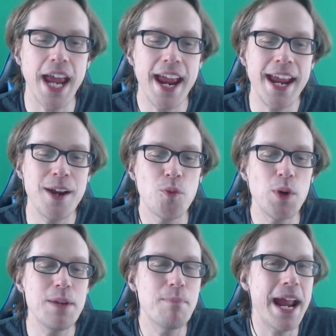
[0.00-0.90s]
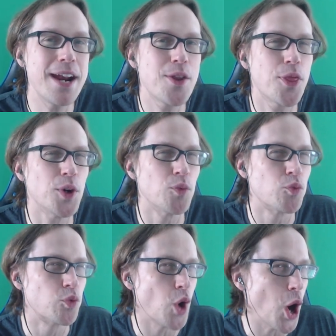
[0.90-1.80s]
say we made the
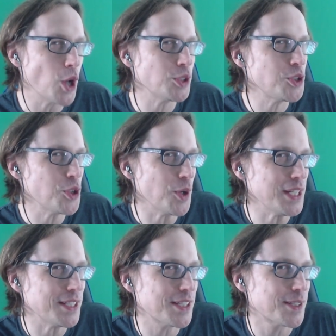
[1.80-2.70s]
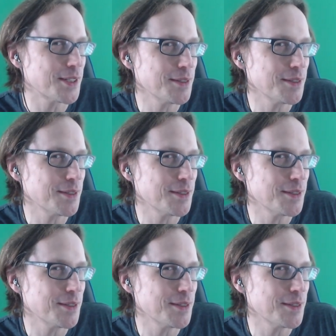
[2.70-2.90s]
wrong choice?